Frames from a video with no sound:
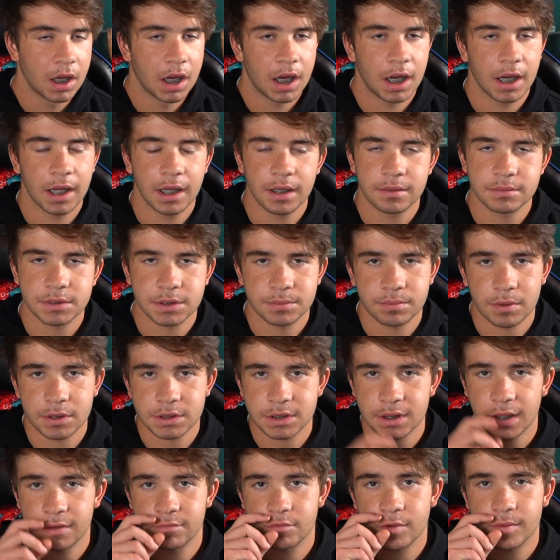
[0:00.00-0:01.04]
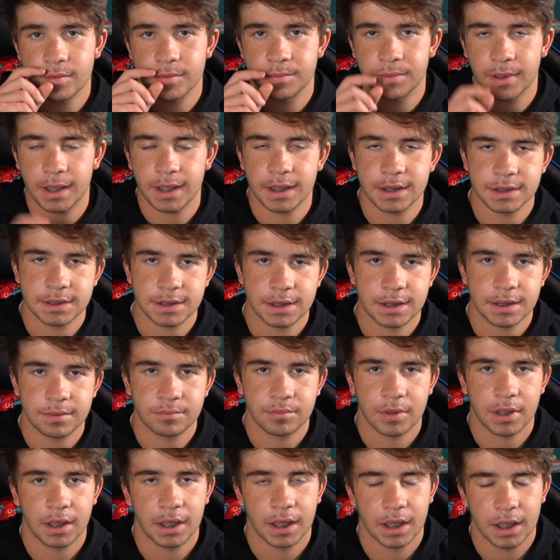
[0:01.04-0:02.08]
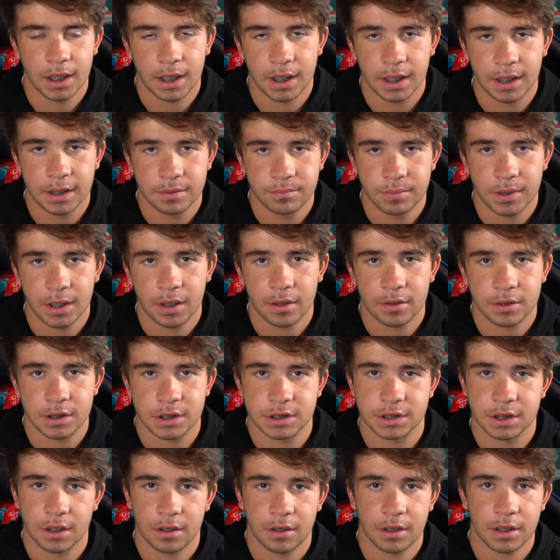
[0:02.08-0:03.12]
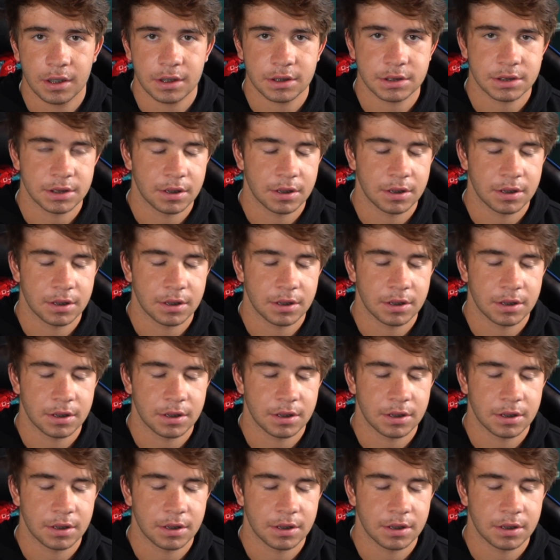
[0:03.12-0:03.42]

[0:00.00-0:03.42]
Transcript: I am supposed to have rubber bands in, but it'd be hard to talk,